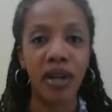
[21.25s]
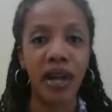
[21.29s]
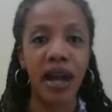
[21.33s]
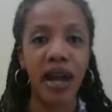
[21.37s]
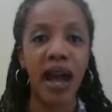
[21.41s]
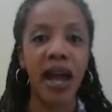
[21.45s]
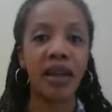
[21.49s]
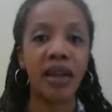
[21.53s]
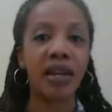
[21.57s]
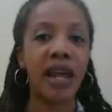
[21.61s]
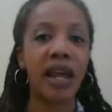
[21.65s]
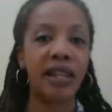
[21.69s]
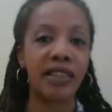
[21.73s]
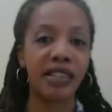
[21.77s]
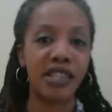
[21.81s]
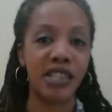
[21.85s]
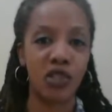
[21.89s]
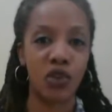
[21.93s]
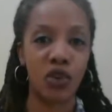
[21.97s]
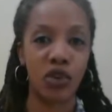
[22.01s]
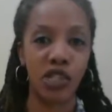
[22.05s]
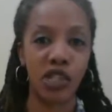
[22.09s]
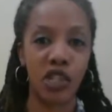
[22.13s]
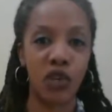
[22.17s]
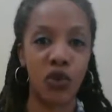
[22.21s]
I'd like to
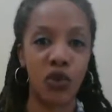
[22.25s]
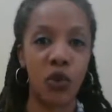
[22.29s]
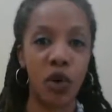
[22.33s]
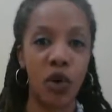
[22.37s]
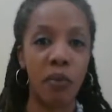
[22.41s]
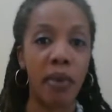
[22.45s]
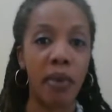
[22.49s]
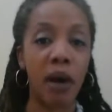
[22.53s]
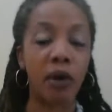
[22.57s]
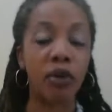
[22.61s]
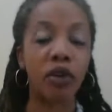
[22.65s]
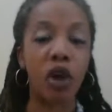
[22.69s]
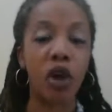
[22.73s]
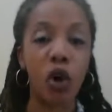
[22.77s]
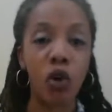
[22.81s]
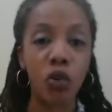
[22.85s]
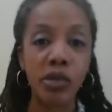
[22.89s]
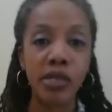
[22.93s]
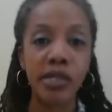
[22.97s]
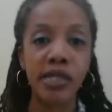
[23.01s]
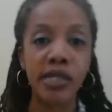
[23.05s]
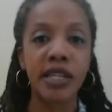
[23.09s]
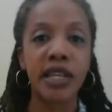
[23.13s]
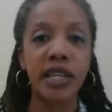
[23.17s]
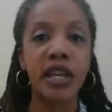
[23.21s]
talk to you about
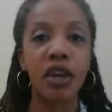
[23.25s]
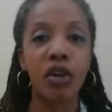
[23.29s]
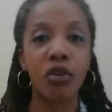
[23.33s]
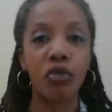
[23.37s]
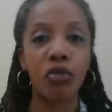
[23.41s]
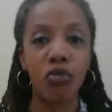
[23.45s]
hosting